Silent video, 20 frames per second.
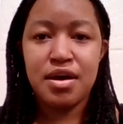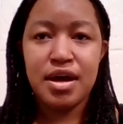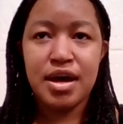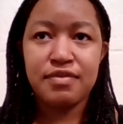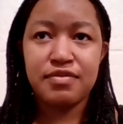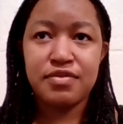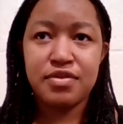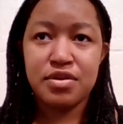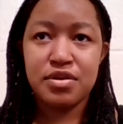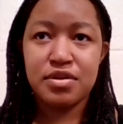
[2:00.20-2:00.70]

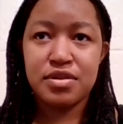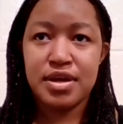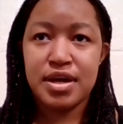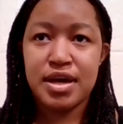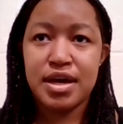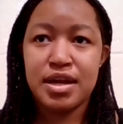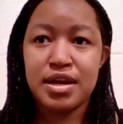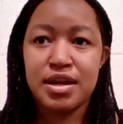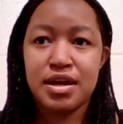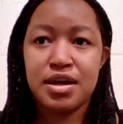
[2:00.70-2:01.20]
after
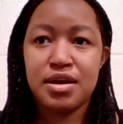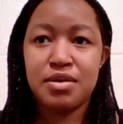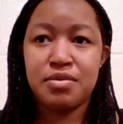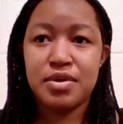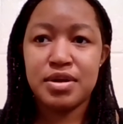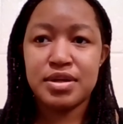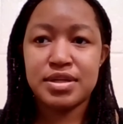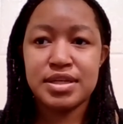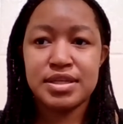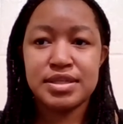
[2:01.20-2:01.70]
that, I
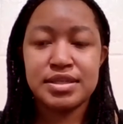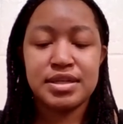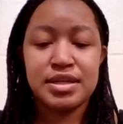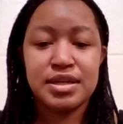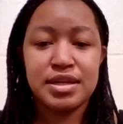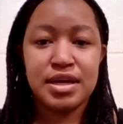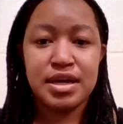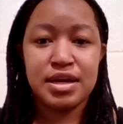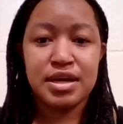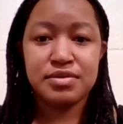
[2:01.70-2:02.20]
worked as
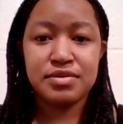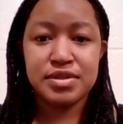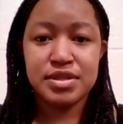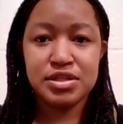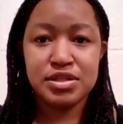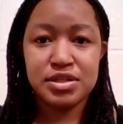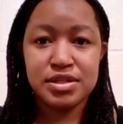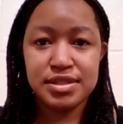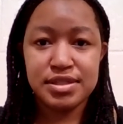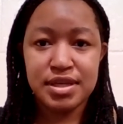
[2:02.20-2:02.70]
an
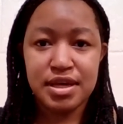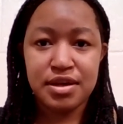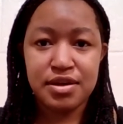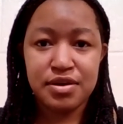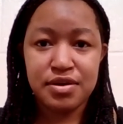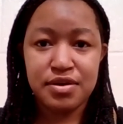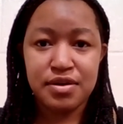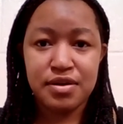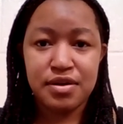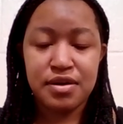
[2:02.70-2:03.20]
acquisitions
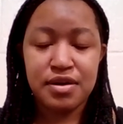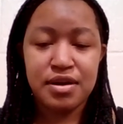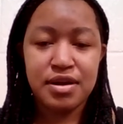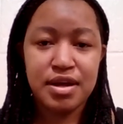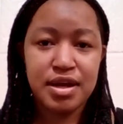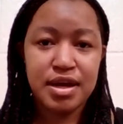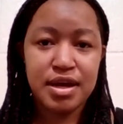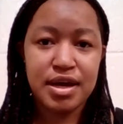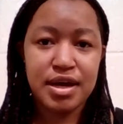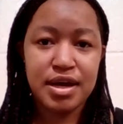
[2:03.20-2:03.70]
editor
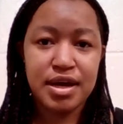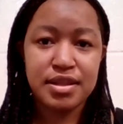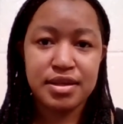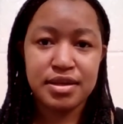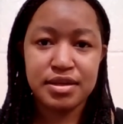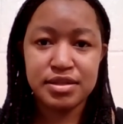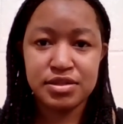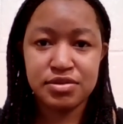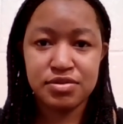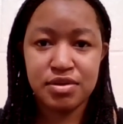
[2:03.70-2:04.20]
at
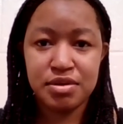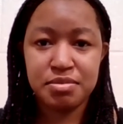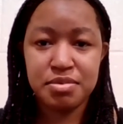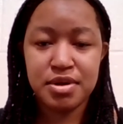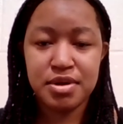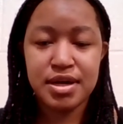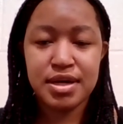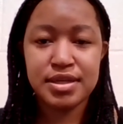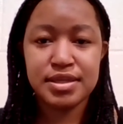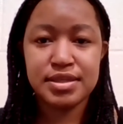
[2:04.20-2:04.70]
the History
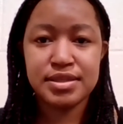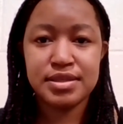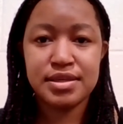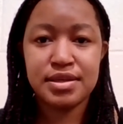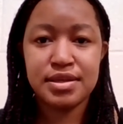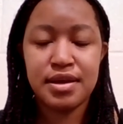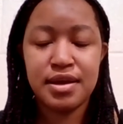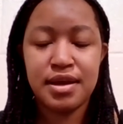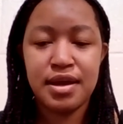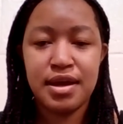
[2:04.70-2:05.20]
Press.
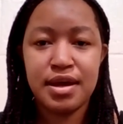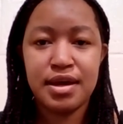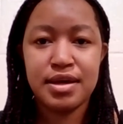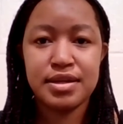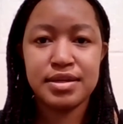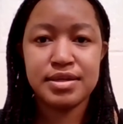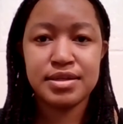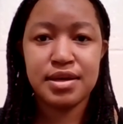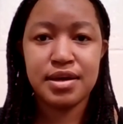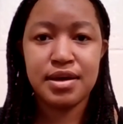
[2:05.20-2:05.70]

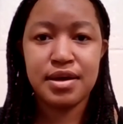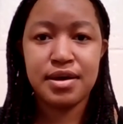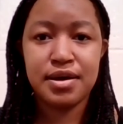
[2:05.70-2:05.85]
And